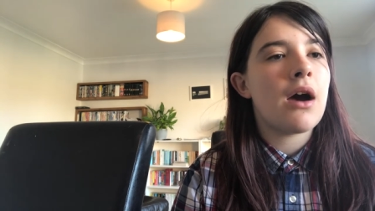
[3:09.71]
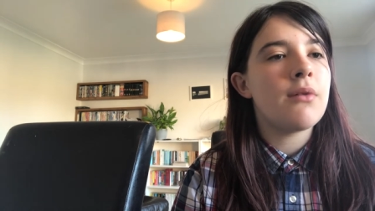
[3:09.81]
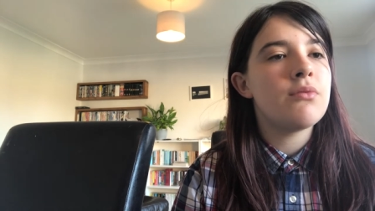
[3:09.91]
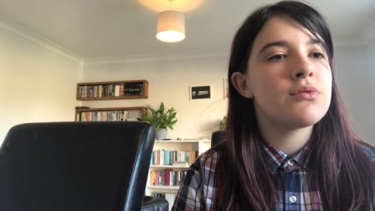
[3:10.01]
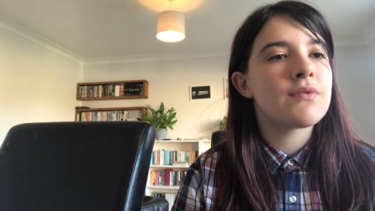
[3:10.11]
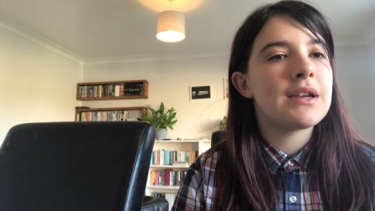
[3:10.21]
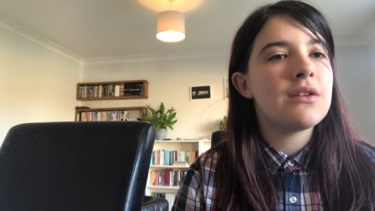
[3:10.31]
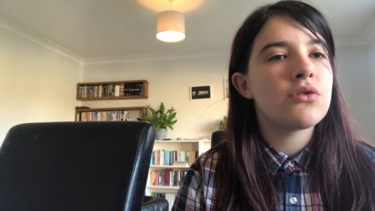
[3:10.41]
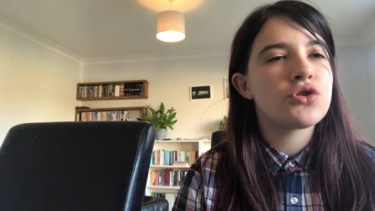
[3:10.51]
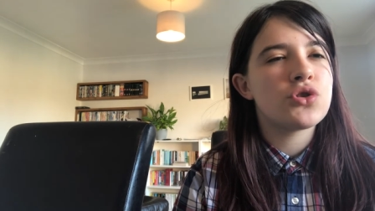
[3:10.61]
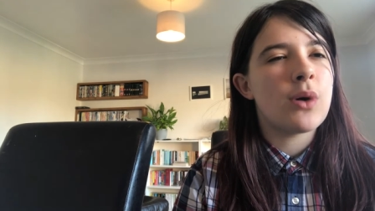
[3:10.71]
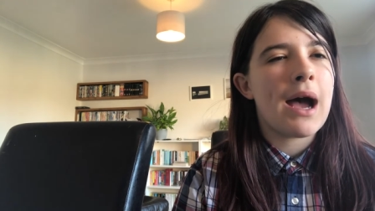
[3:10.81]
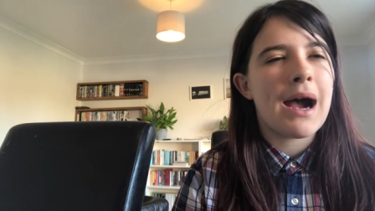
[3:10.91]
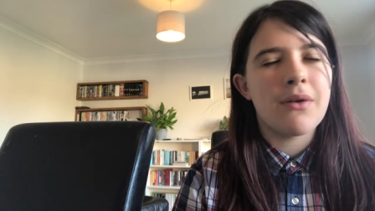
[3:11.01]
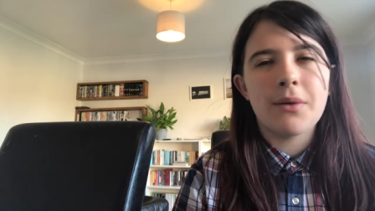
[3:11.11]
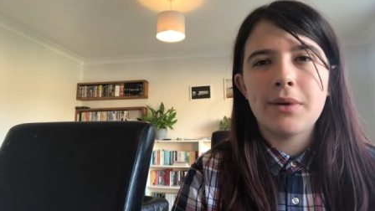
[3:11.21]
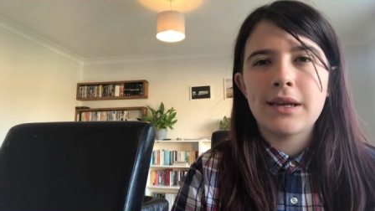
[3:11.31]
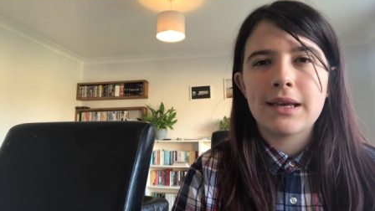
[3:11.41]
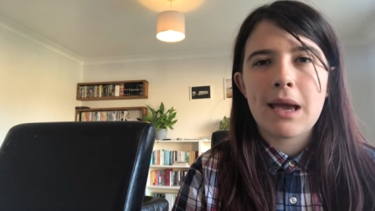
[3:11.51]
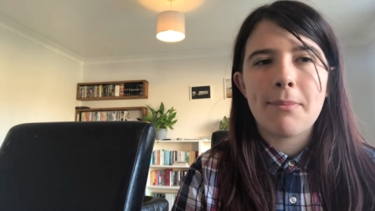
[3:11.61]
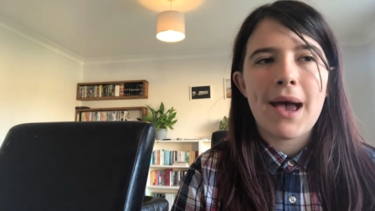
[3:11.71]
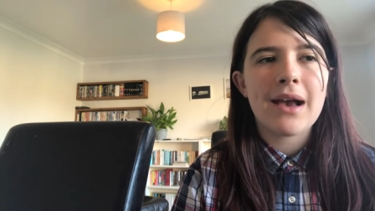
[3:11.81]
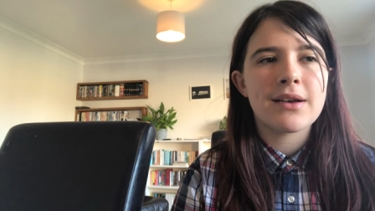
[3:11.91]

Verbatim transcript: I was really not sure how they were going to get back,